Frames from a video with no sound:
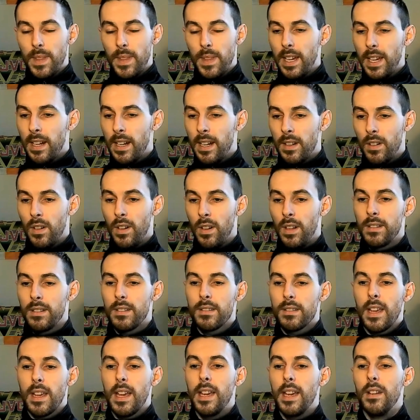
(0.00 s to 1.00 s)
at all to
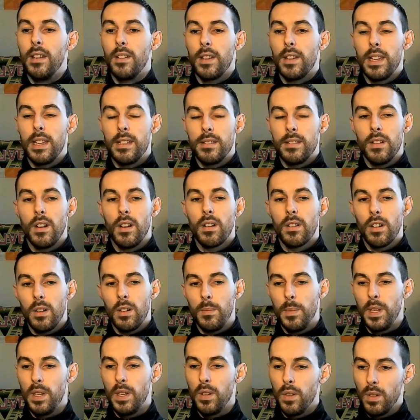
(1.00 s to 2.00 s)
say, look, he's not going to
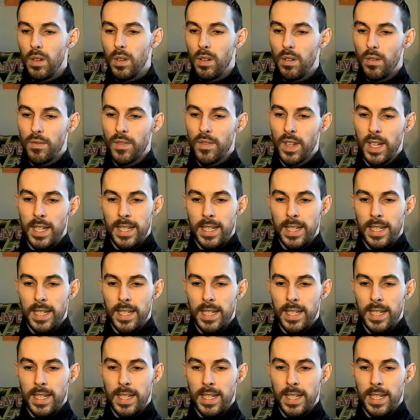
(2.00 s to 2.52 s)
be good enough.